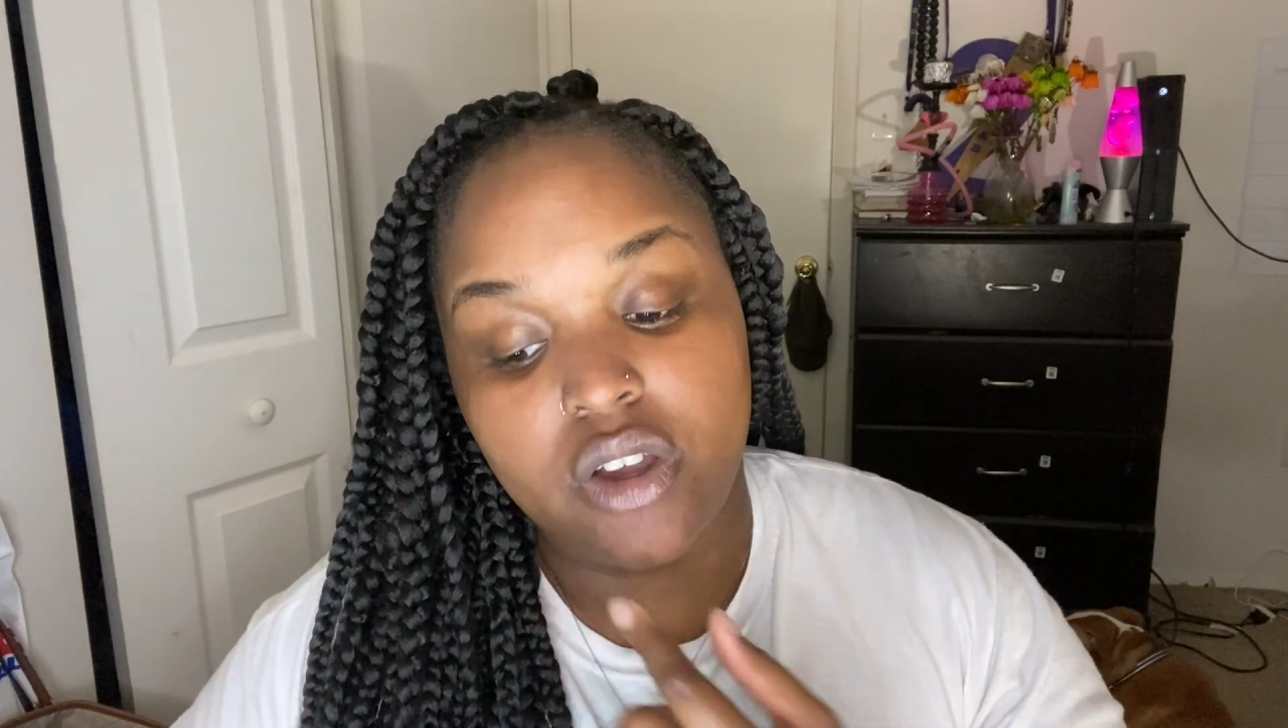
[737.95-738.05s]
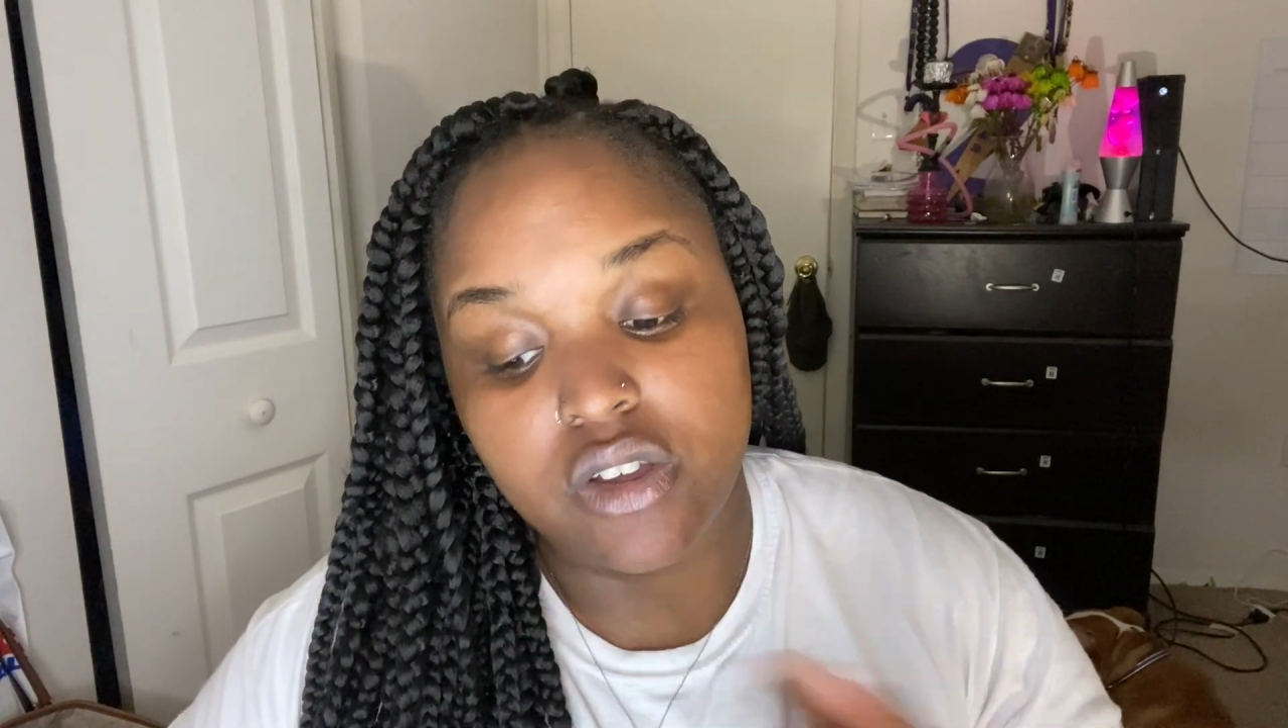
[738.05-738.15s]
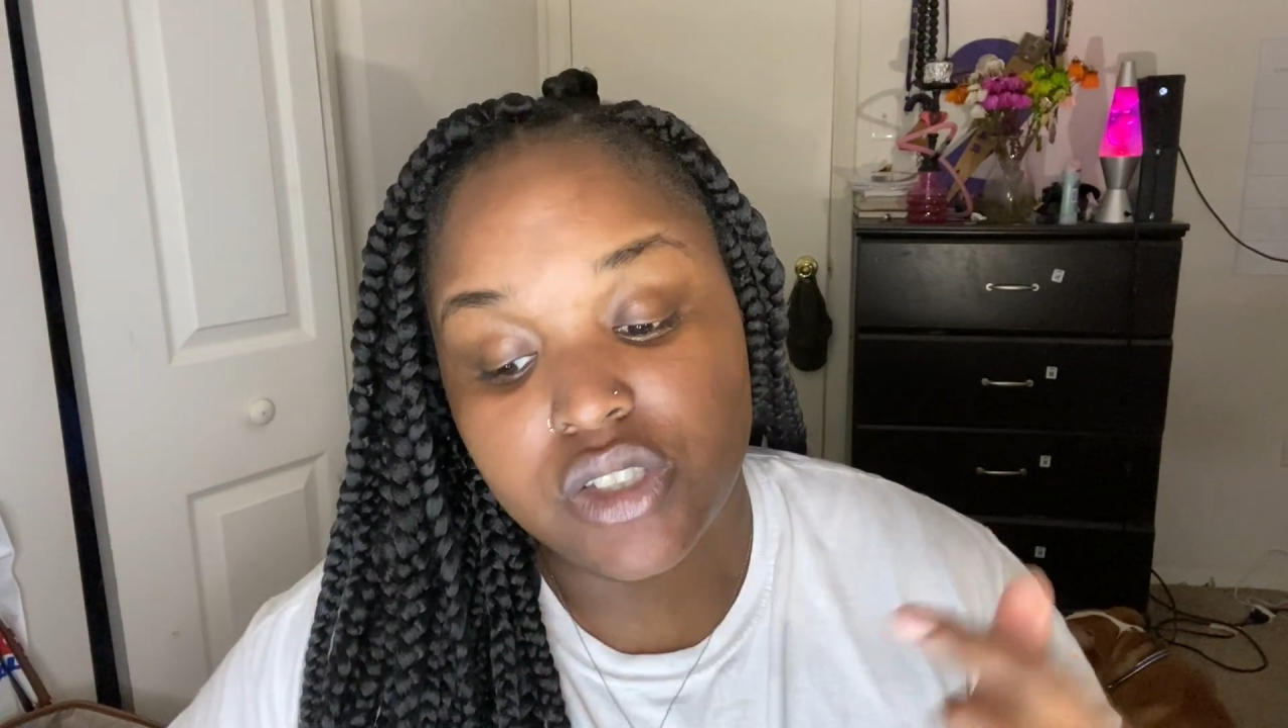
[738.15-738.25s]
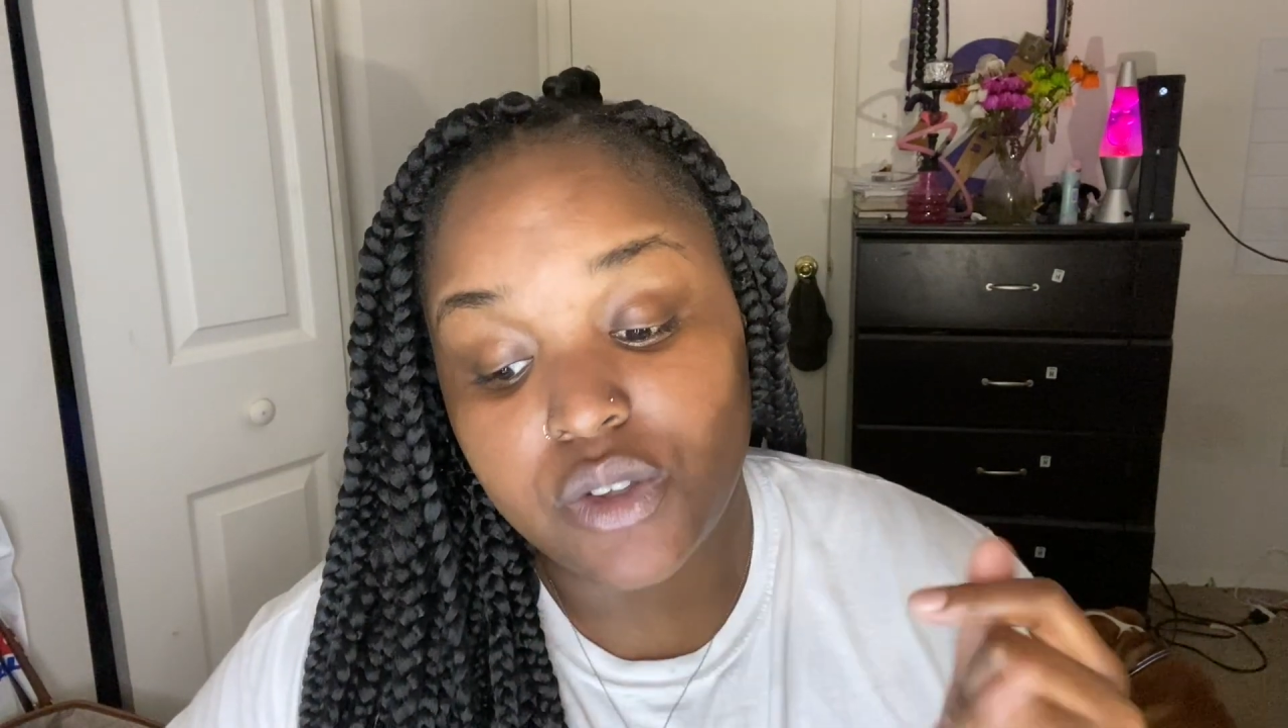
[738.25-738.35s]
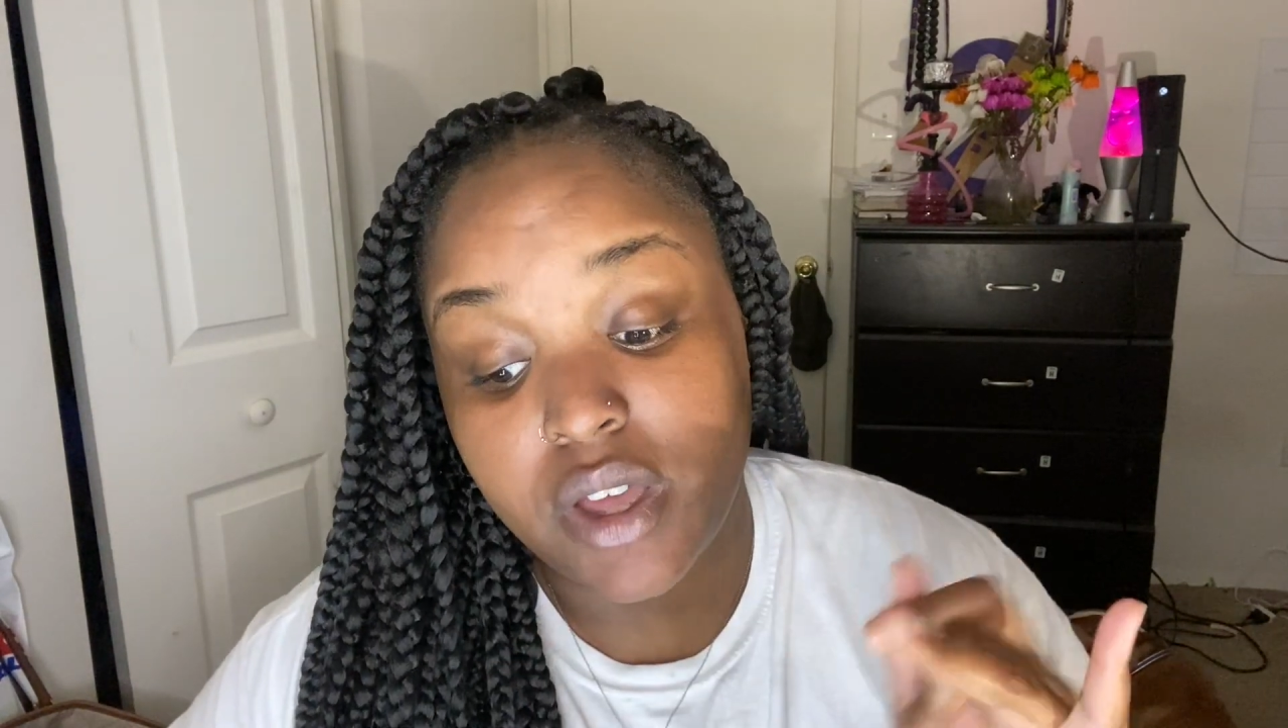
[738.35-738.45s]

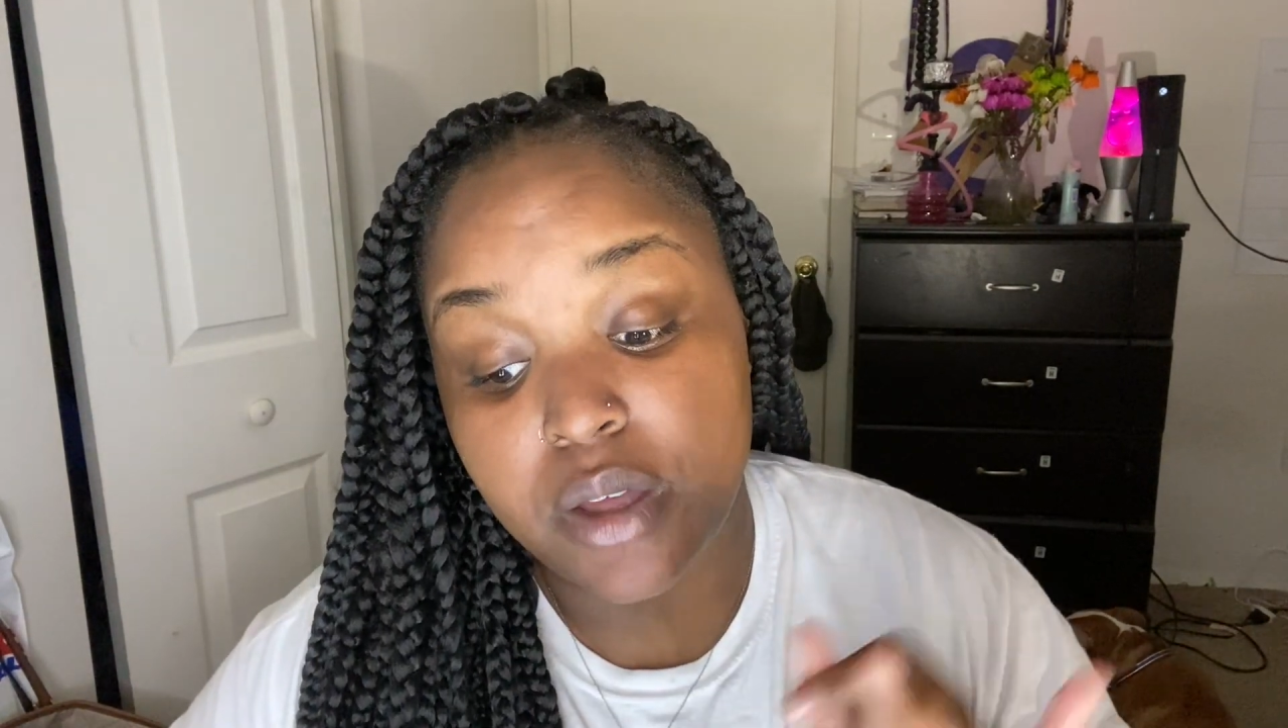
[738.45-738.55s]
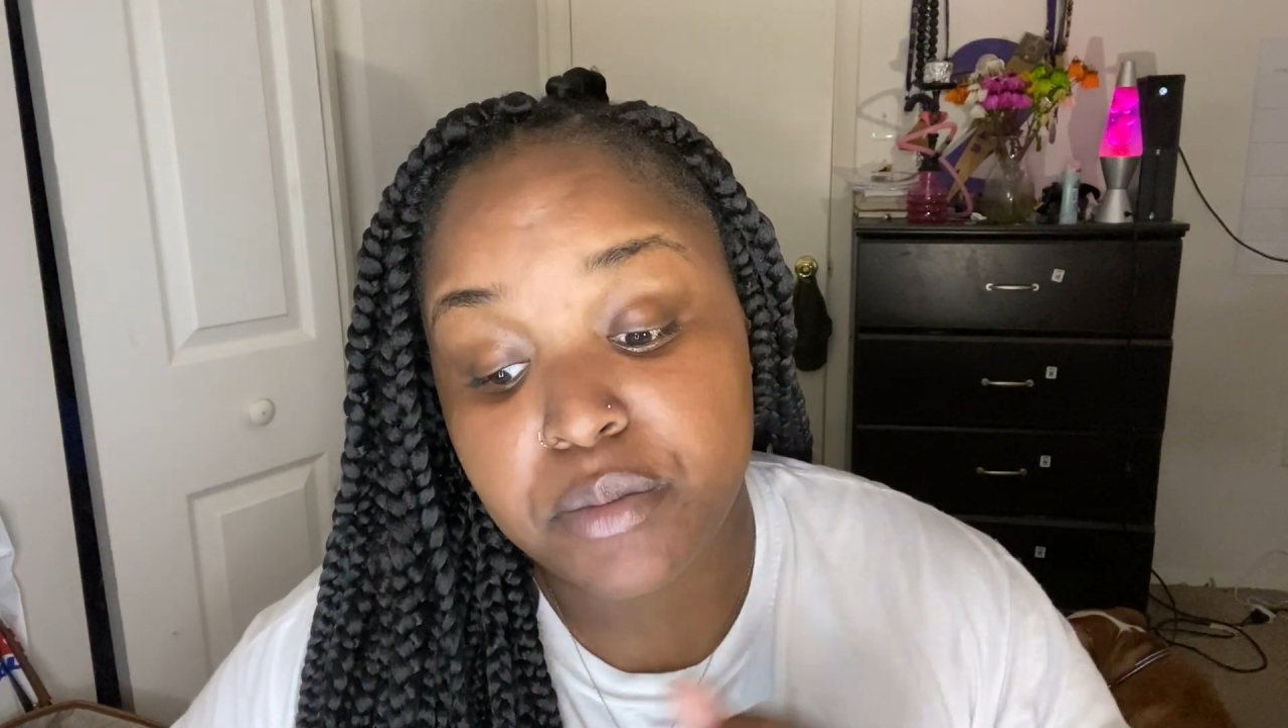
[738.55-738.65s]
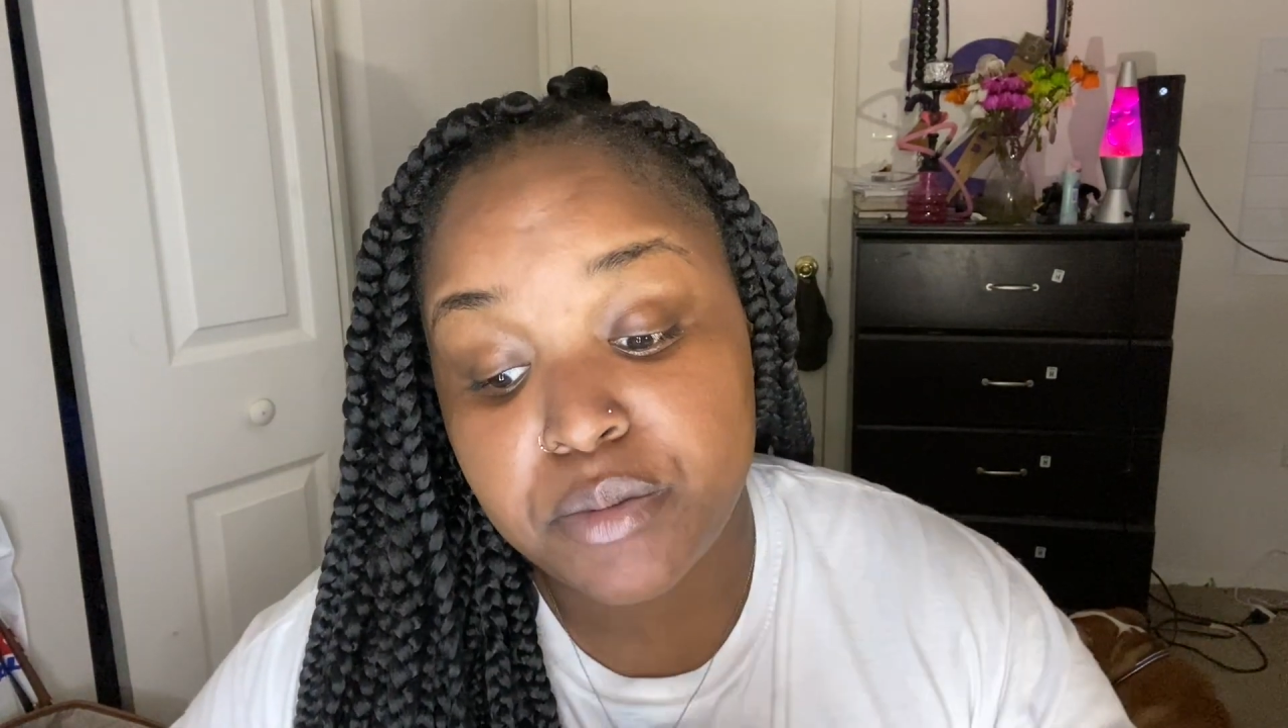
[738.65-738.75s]
also helps